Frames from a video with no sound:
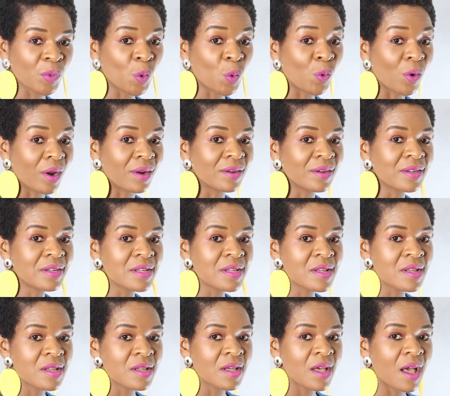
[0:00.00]
Well,
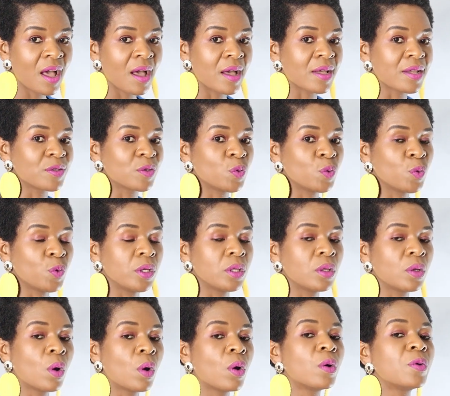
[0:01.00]
As with
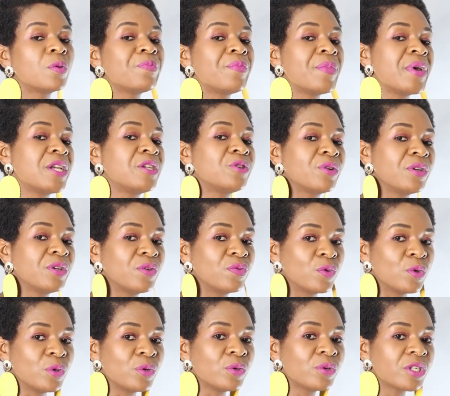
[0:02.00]
all major
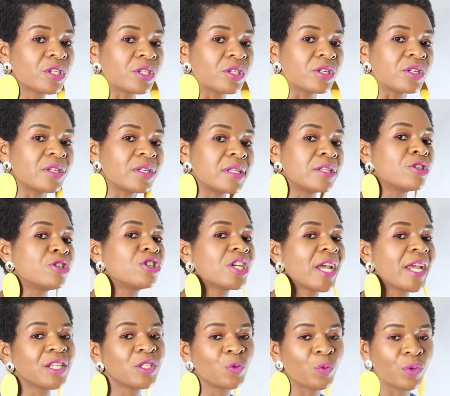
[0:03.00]
evolution, the
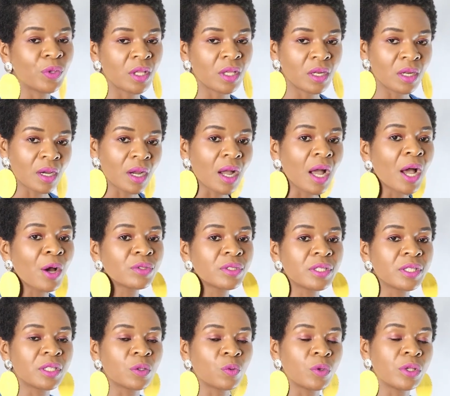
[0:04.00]
change within
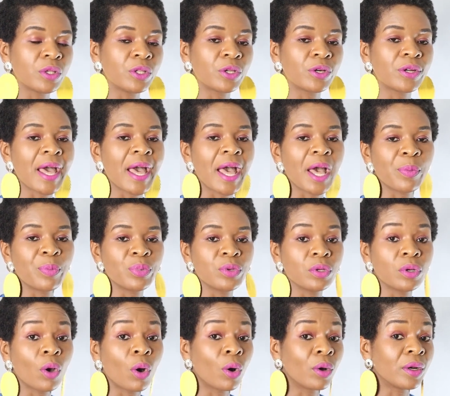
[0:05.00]
accounting will not
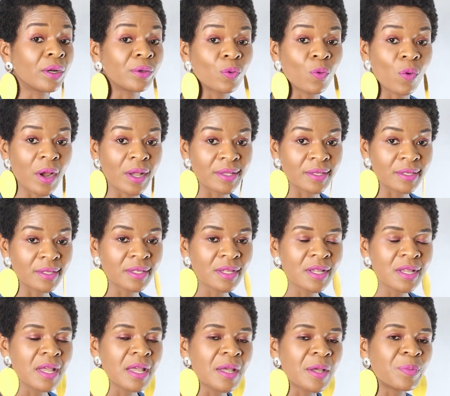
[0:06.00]
happen all at once,
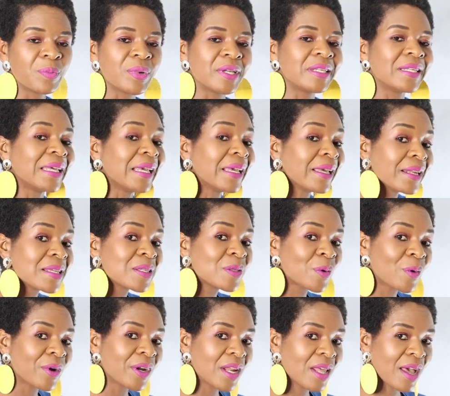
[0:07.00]
but it is
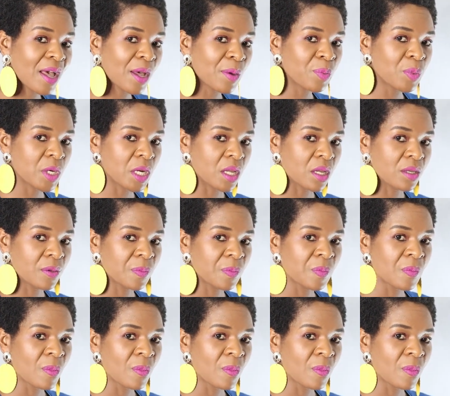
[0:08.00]
already happening.